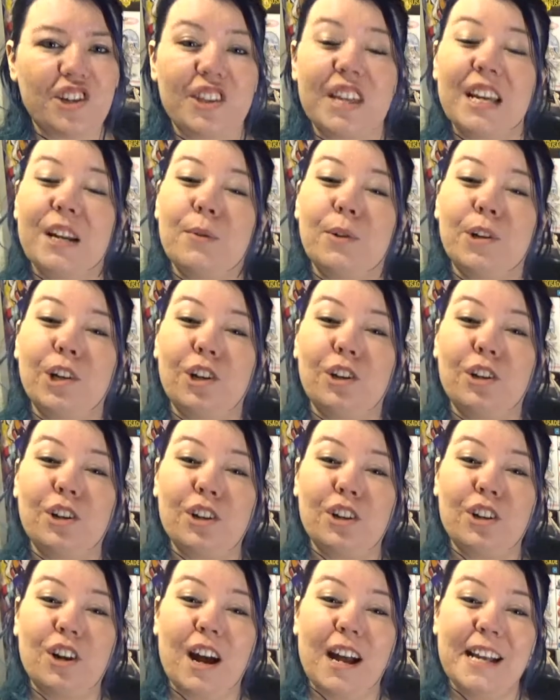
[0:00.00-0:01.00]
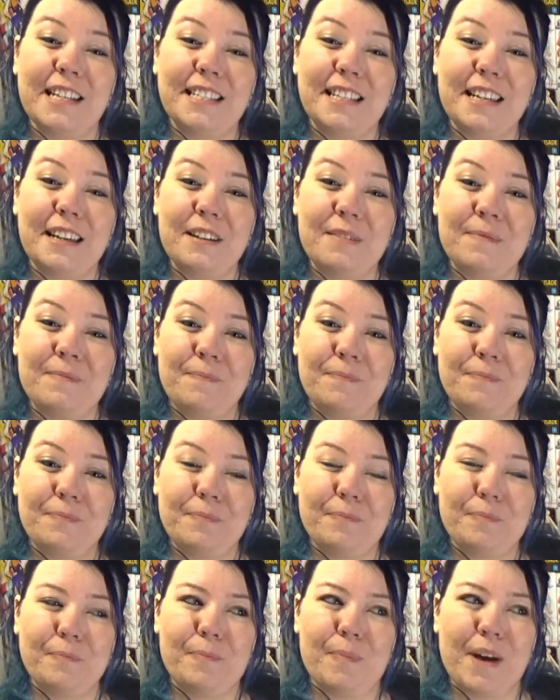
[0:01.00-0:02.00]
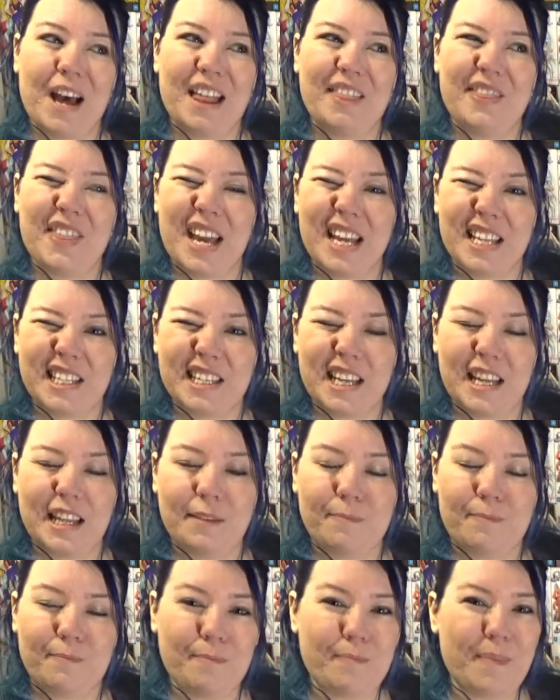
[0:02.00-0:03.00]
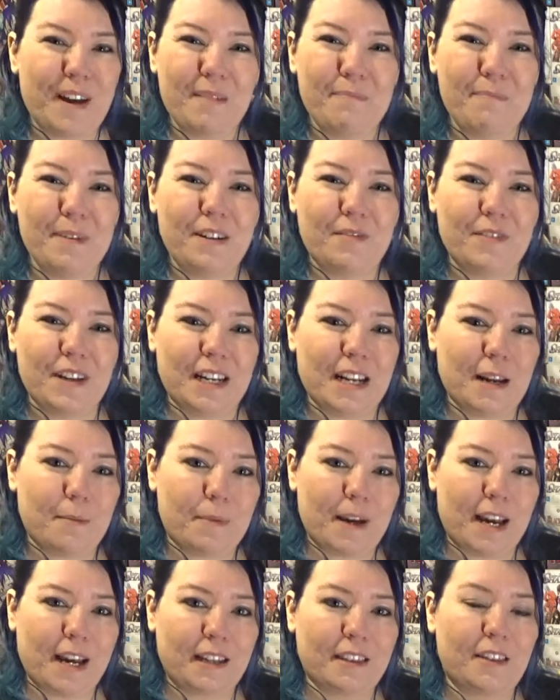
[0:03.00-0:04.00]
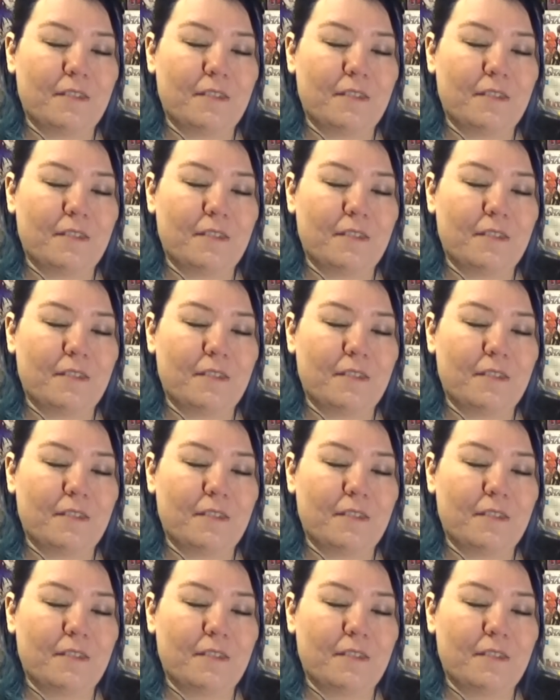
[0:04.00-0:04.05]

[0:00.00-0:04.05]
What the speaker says: then it would look nicer, but that's a bit of a nitpick.